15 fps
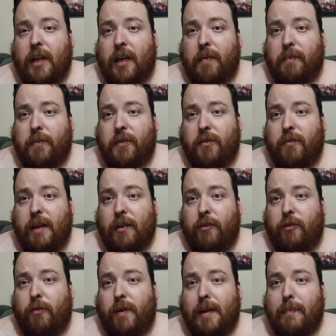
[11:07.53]
Not
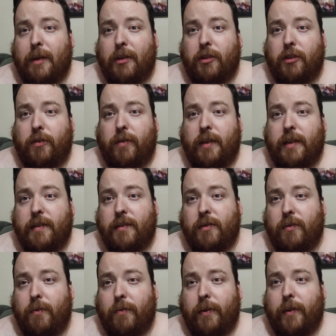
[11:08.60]
really much to
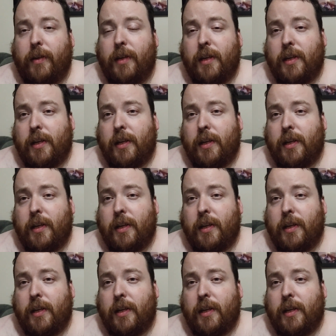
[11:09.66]
it.